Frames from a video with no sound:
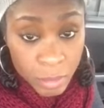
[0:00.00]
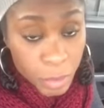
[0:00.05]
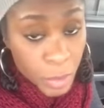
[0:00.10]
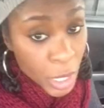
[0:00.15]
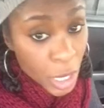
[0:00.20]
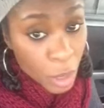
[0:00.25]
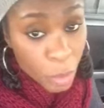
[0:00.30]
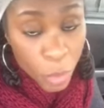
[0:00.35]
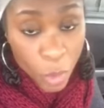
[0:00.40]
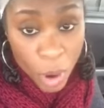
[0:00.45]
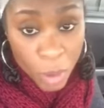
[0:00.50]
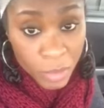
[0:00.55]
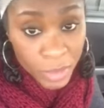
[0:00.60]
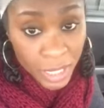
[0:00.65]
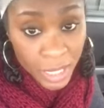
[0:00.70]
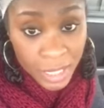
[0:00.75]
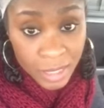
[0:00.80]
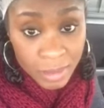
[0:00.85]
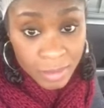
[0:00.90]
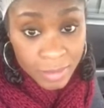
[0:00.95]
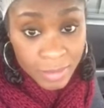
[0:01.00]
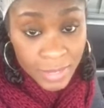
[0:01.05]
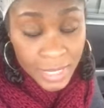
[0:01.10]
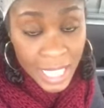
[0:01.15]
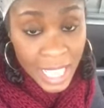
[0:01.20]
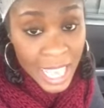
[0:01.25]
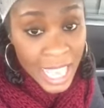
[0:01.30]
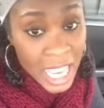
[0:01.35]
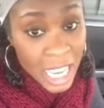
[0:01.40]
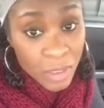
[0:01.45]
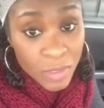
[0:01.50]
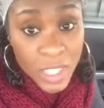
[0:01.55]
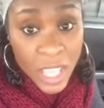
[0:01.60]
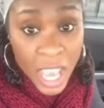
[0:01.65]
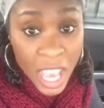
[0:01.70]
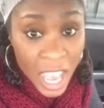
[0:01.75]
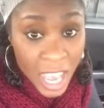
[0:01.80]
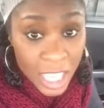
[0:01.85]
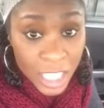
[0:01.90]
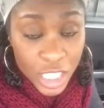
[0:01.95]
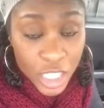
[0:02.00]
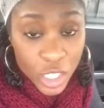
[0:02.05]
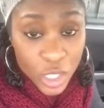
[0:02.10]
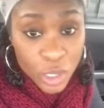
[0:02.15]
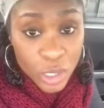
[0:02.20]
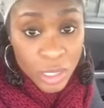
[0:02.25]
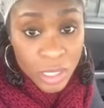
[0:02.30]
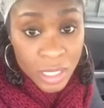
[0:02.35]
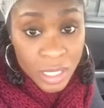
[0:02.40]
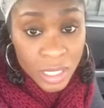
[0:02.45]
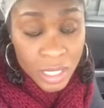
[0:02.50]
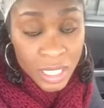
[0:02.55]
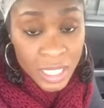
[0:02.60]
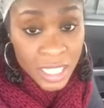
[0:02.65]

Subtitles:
Period, point blank. If the Oscars